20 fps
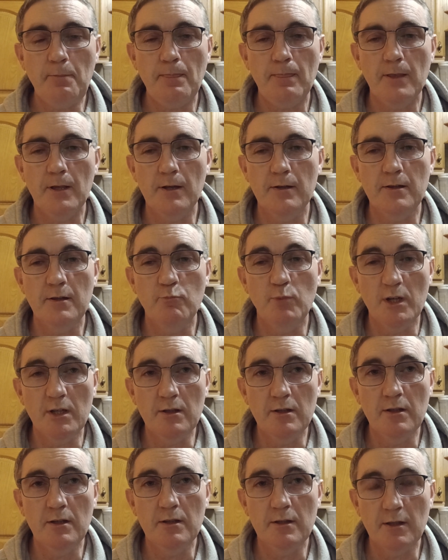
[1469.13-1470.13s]
They might
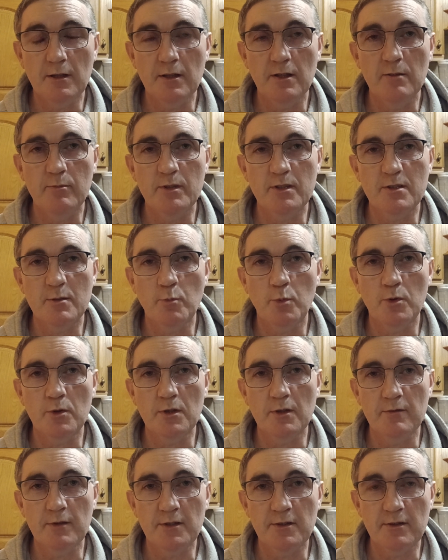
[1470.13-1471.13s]
need the help and support
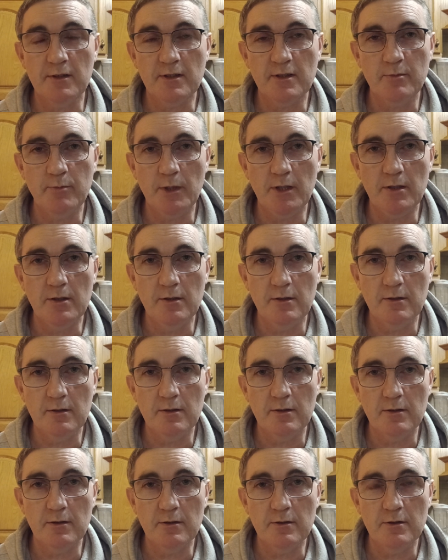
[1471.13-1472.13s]
of other
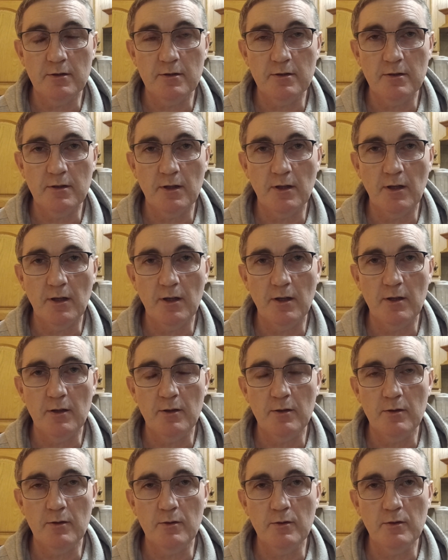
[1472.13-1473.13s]
experiencers,
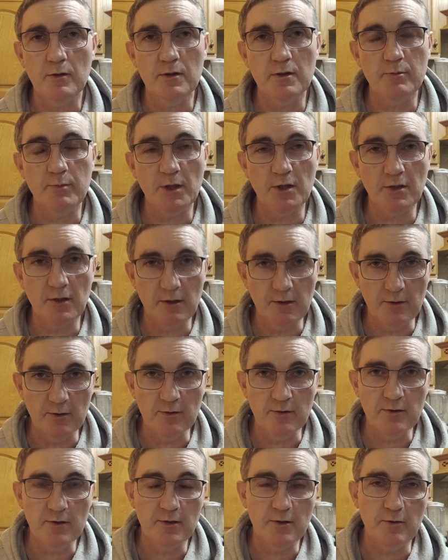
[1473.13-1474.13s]
especially
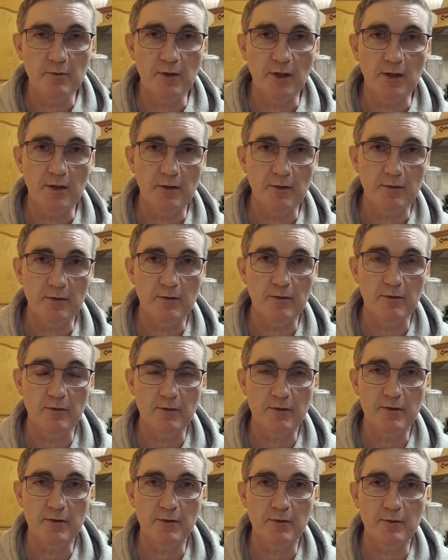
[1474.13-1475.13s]
those who are
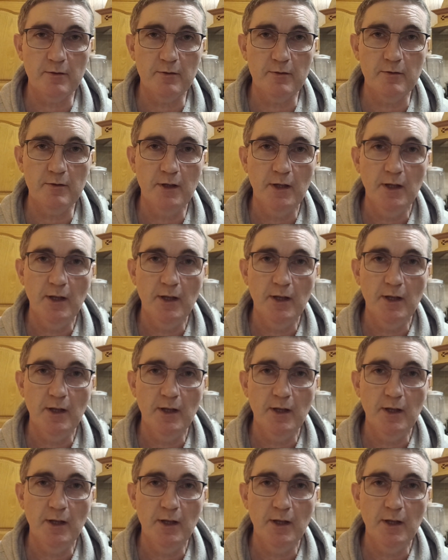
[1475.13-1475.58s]
also